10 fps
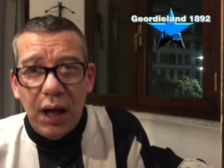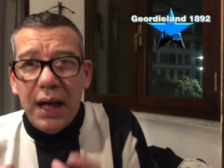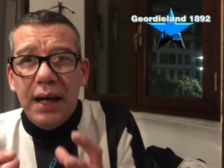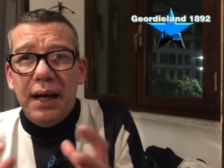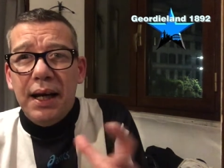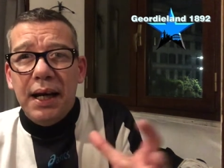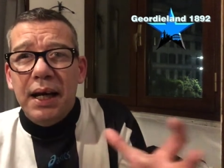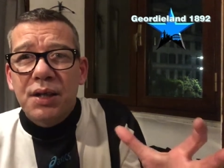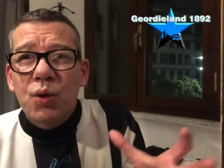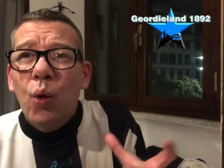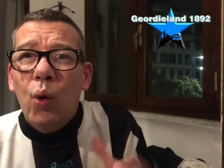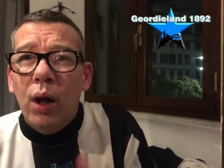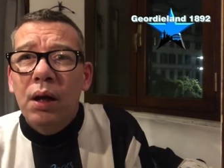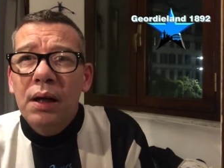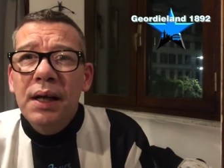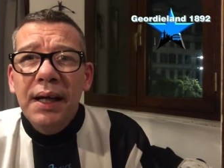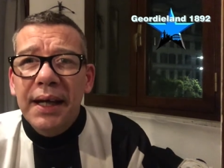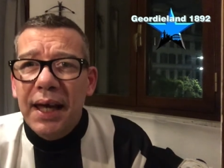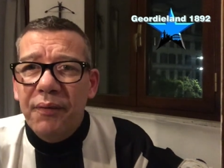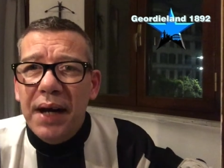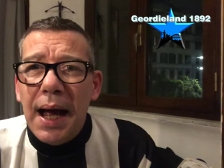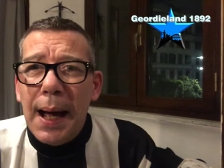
its whole gave an